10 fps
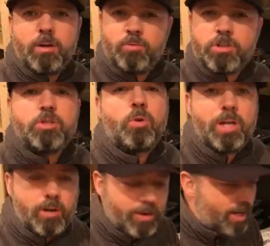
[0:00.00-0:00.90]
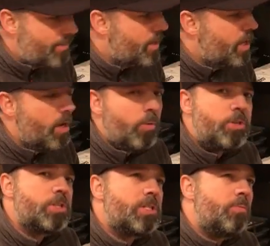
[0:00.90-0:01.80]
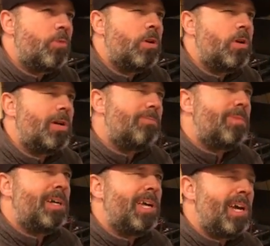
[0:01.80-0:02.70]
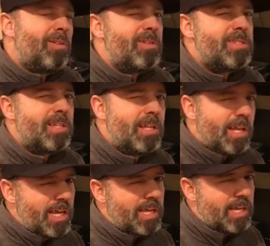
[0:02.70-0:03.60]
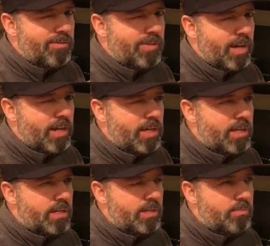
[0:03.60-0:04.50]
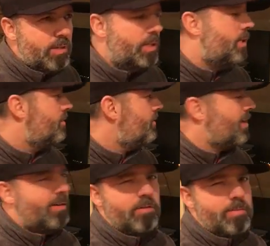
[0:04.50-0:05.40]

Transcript: Resort area, which is somewhere up by Harrison Lake, if I remember